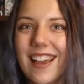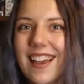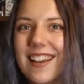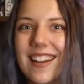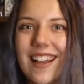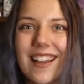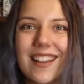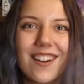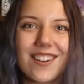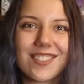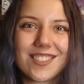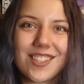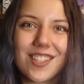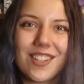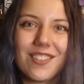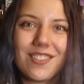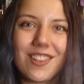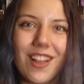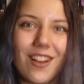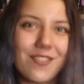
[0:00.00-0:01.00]
And I
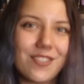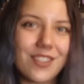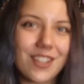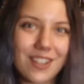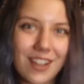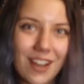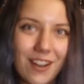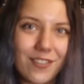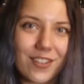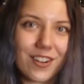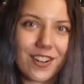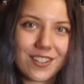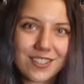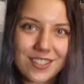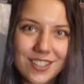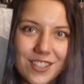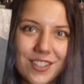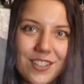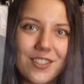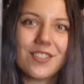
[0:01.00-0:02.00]
also love the cover
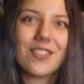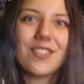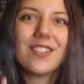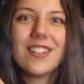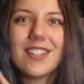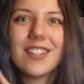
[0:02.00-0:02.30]
too.